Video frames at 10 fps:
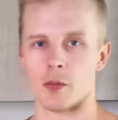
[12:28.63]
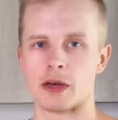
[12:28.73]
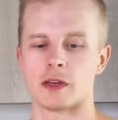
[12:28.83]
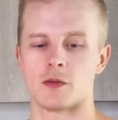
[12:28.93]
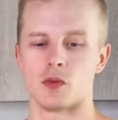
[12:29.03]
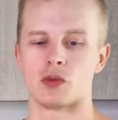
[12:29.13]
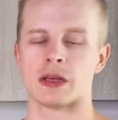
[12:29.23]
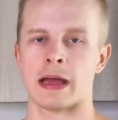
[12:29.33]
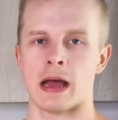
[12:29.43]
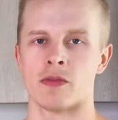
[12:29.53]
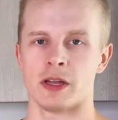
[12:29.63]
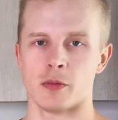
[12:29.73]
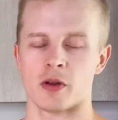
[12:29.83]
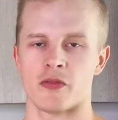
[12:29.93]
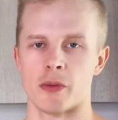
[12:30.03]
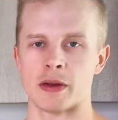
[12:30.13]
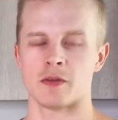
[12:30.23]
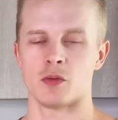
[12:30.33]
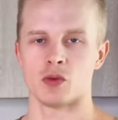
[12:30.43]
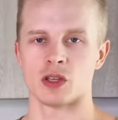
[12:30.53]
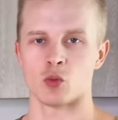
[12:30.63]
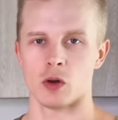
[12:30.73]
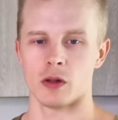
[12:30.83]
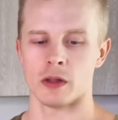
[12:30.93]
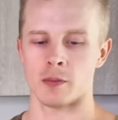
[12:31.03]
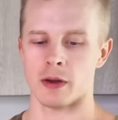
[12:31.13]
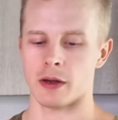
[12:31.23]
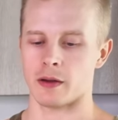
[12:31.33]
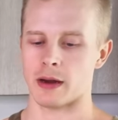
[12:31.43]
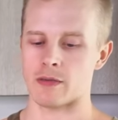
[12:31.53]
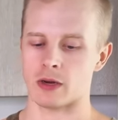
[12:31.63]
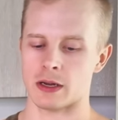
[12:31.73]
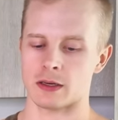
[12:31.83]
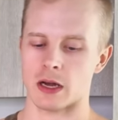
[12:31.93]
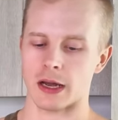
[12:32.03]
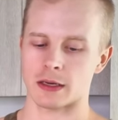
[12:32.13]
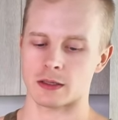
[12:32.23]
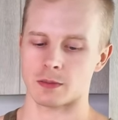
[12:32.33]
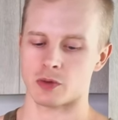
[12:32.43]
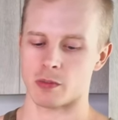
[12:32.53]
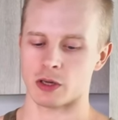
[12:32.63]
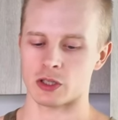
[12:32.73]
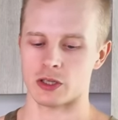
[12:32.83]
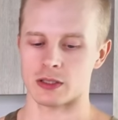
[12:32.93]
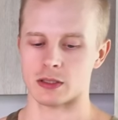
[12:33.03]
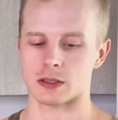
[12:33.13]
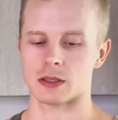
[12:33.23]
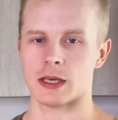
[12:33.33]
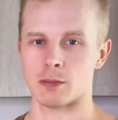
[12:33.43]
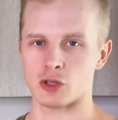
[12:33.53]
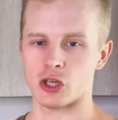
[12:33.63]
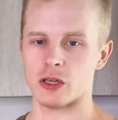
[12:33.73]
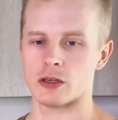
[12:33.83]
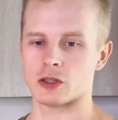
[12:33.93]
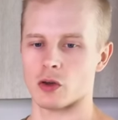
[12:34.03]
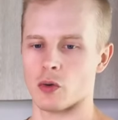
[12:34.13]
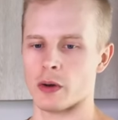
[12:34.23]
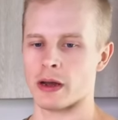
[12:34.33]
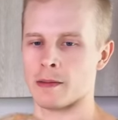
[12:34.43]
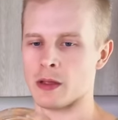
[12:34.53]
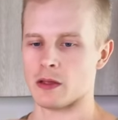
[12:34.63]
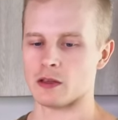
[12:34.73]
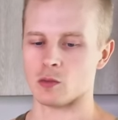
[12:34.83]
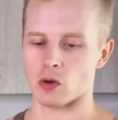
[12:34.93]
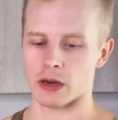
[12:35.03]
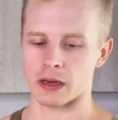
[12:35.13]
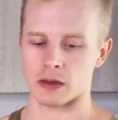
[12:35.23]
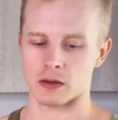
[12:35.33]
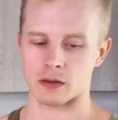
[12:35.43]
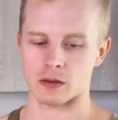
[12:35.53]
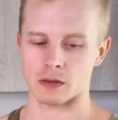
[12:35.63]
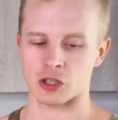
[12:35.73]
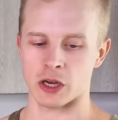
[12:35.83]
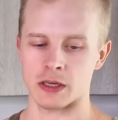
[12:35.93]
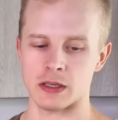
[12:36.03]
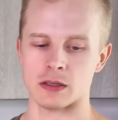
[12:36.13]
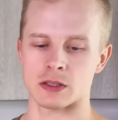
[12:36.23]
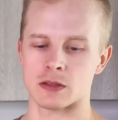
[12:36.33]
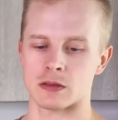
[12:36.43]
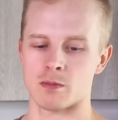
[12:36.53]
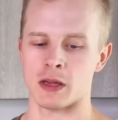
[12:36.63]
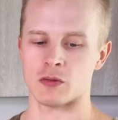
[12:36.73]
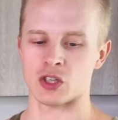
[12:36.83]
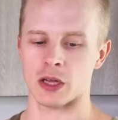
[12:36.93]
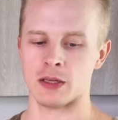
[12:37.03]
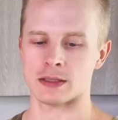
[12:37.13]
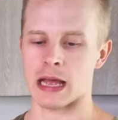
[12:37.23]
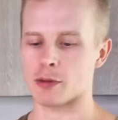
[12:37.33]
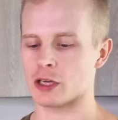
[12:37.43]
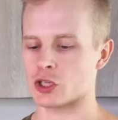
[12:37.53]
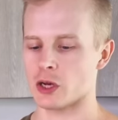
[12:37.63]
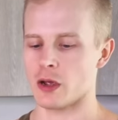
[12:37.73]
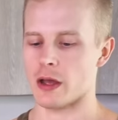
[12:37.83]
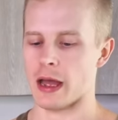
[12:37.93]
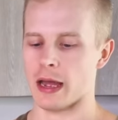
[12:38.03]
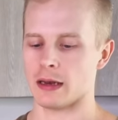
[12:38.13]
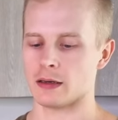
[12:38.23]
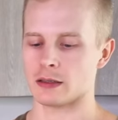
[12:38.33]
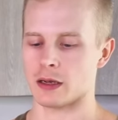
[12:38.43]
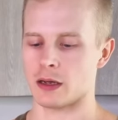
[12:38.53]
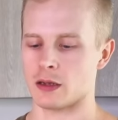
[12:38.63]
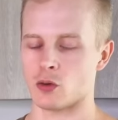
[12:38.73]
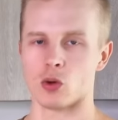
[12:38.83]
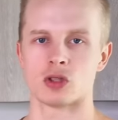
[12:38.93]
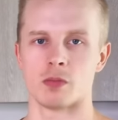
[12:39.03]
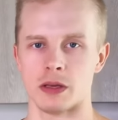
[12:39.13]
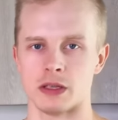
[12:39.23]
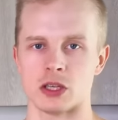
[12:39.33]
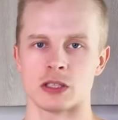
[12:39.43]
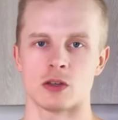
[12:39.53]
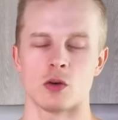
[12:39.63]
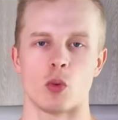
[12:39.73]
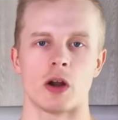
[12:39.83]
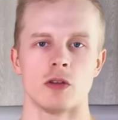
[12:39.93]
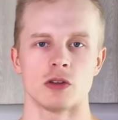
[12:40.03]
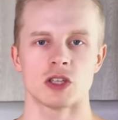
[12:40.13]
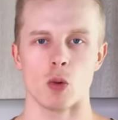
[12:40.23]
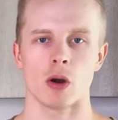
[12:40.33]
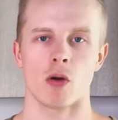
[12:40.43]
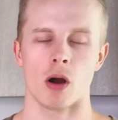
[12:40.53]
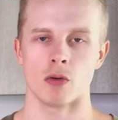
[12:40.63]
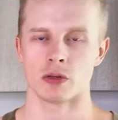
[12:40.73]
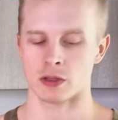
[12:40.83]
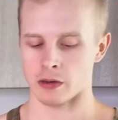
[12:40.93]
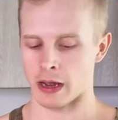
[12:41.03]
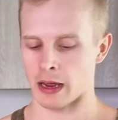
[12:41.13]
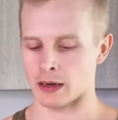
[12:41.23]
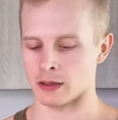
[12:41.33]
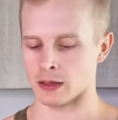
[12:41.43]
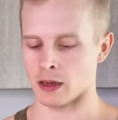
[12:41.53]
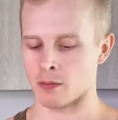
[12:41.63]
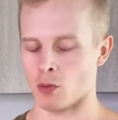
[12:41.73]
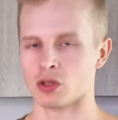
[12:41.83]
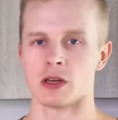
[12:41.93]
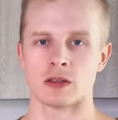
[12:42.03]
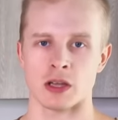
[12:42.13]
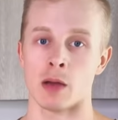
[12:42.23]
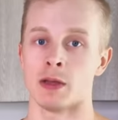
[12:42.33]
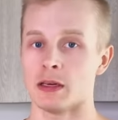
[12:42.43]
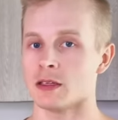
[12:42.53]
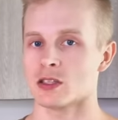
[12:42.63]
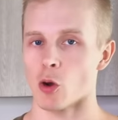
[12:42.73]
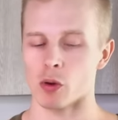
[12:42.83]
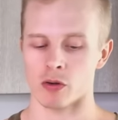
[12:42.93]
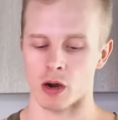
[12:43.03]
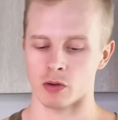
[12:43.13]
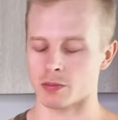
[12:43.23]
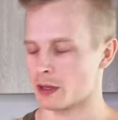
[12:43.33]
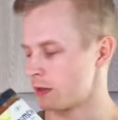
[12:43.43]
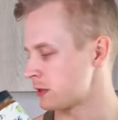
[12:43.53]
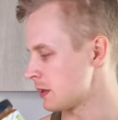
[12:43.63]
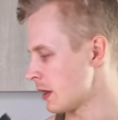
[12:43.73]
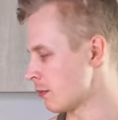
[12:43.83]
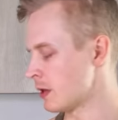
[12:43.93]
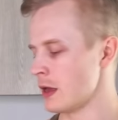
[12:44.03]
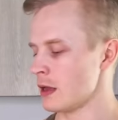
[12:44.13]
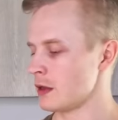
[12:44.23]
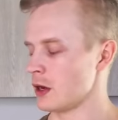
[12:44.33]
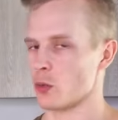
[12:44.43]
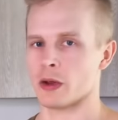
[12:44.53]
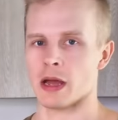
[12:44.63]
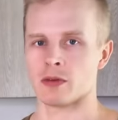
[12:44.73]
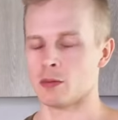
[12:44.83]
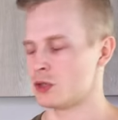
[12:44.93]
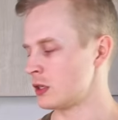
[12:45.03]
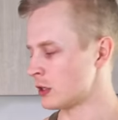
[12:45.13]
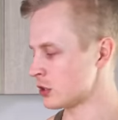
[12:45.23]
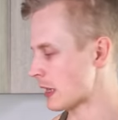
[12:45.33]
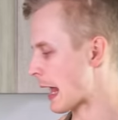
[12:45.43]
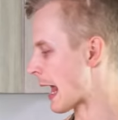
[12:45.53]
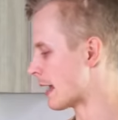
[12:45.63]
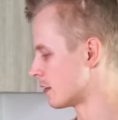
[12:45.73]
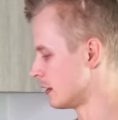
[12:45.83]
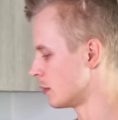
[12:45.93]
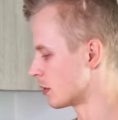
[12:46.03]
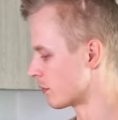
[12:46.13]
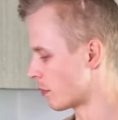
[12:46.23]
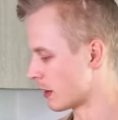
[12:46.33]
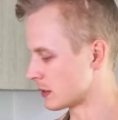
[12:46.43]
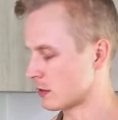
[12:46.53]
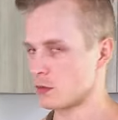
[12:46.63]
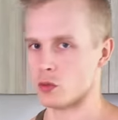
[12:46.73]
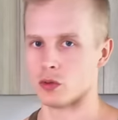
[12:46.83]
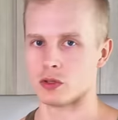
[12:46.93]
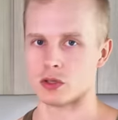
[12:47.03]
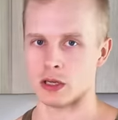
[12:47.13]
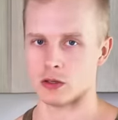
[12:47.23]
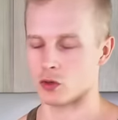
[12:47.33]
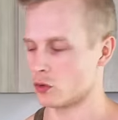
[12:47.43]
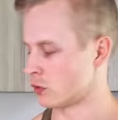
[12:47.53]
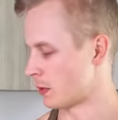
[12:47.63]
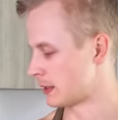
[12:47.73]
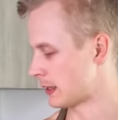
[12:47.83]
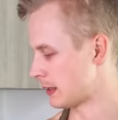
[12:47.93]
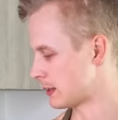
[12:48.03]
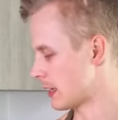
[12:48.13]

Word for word: Fermented foods, I have a little bit of fermented foods as well in my everyday diet. Pretty much this is kimchi, so uh, this is more like Chinese, made of Chinese cabbage, and uh, it could also be just regular sauerkraut, and uh, most of the time it is sauerkraut, but this time here we have kimchi. I just add a little bit of fermented foods into my daily